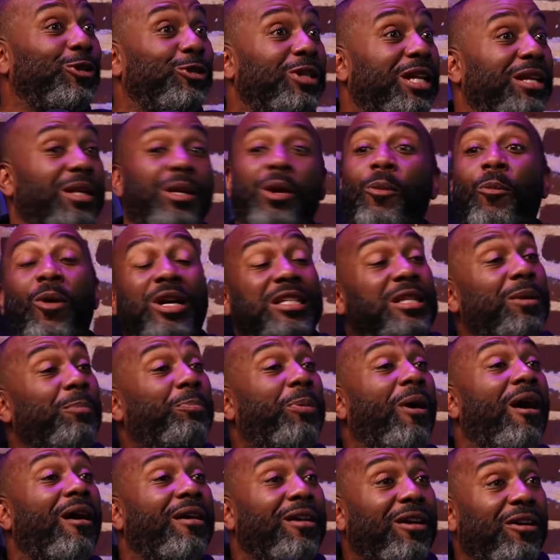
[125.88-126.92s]
Tuesday. It wasn't
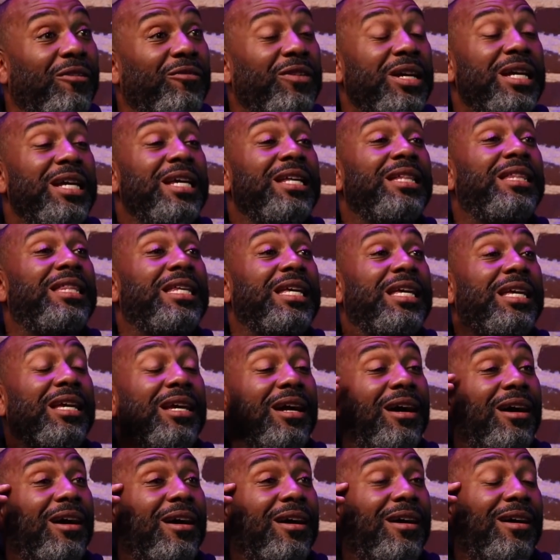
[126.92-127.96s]
part of the
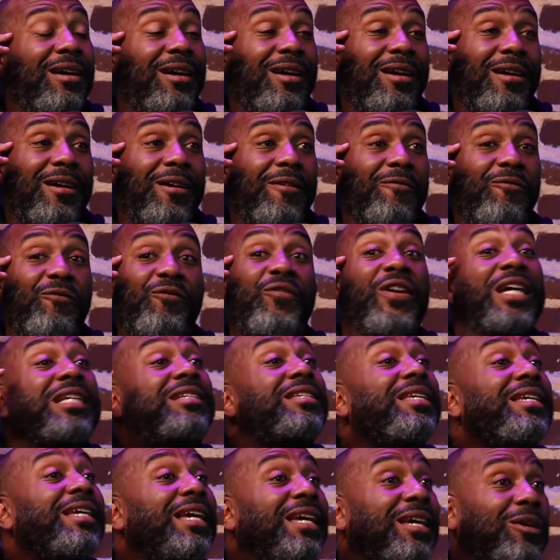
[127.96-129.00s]

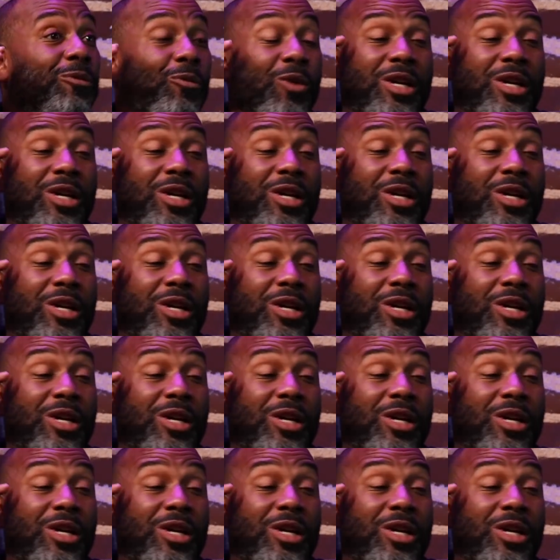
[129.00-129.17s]
fixing it.